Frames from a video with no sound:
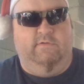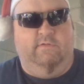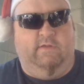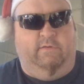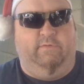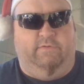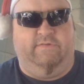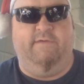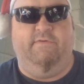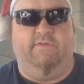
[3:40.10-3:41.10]
it'll
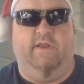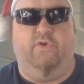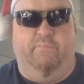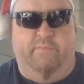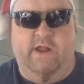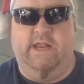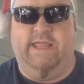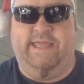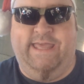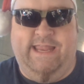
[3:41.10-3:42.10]
save us a little money to
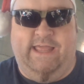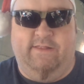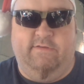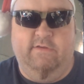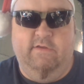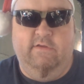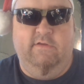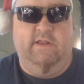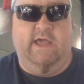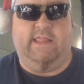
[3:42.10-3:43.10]
get it,
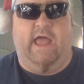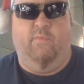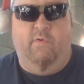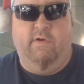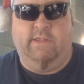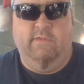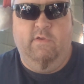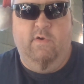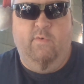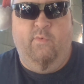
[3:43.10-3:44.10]
to get that one
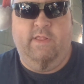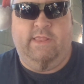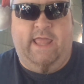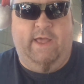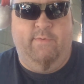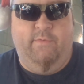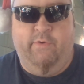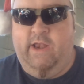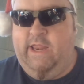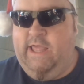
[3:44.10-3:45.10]
thing we
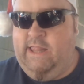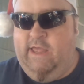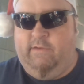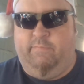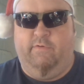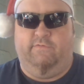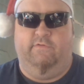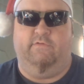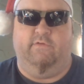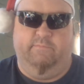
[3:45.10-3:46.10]
wanted to get the other
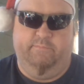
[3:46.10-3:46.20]
person. So